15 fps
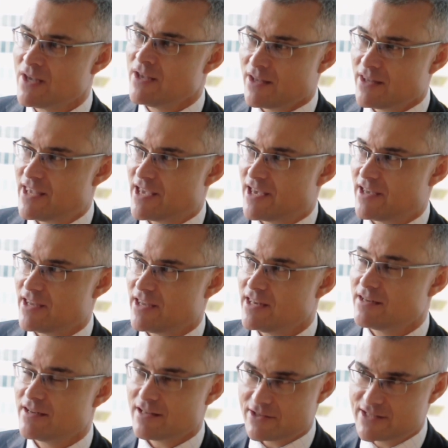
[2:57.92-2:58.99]
Yeah,
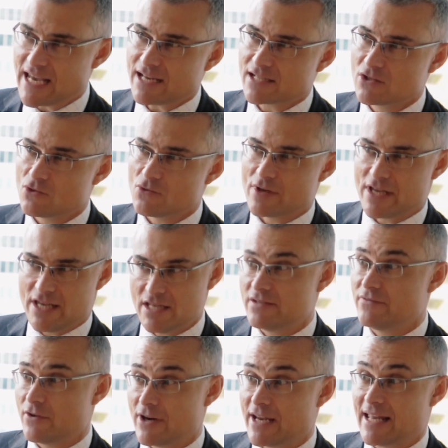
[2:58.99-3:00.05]
tax law is
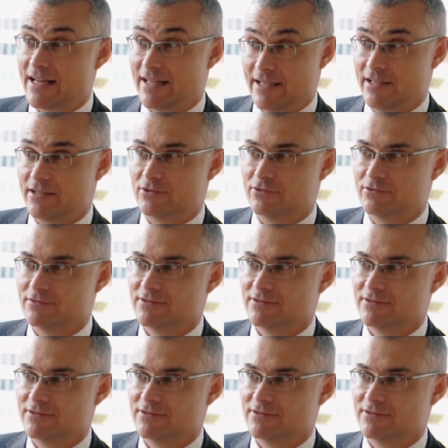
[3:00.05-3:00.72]
very analytical,